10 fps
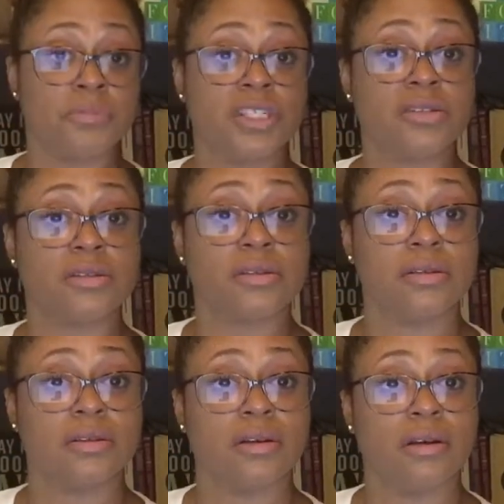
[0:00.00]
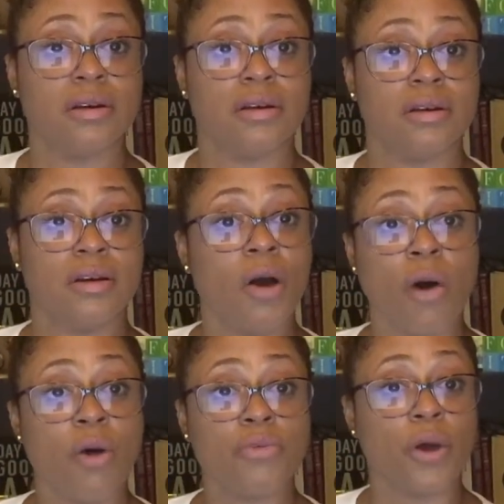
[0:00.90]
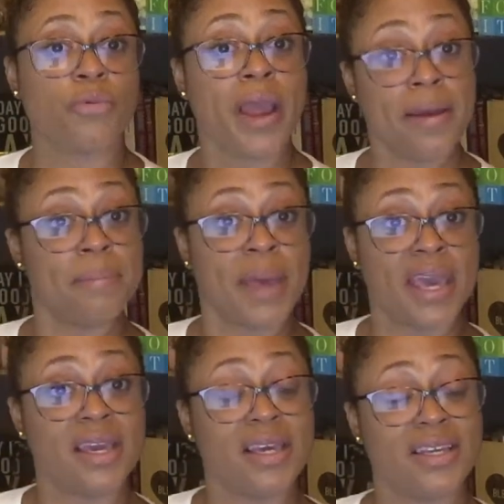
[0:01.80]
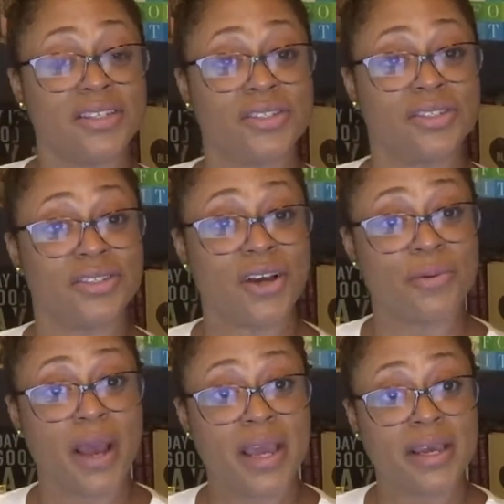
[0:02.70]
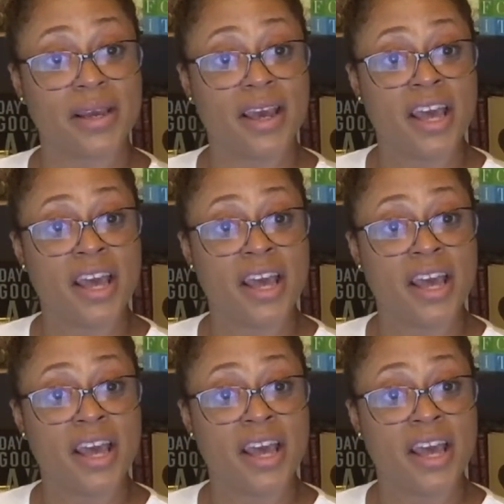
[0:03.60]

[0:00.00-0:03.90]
just go on a rampage. All right.